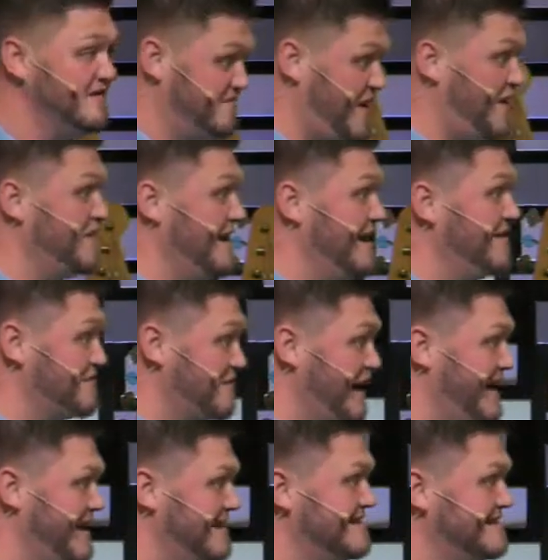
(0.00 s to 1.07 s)
Fair enough,
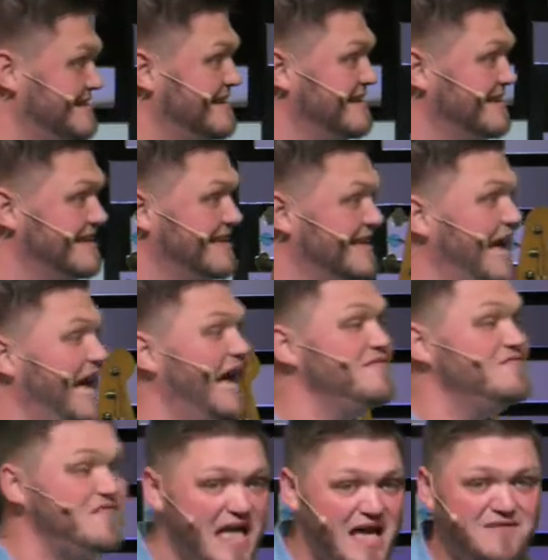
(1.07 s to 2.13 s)
right?
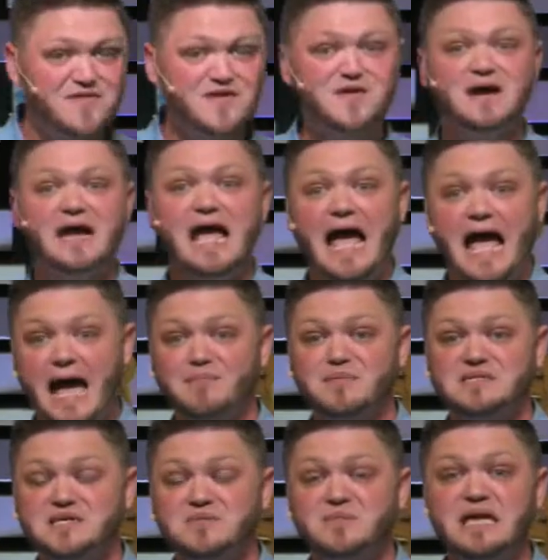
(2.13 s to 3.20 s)
Never
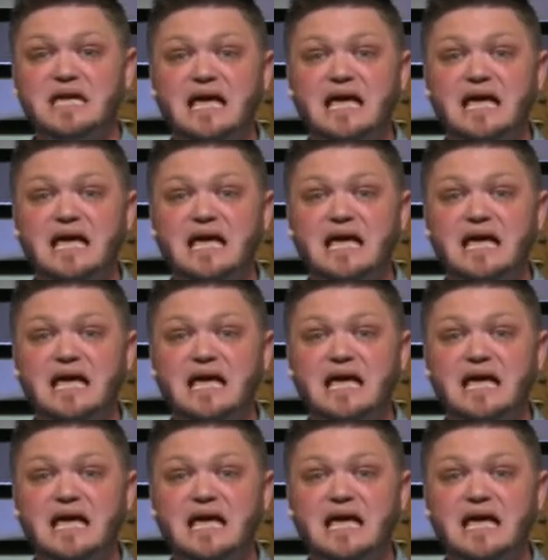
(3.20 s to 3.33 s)
happened to me.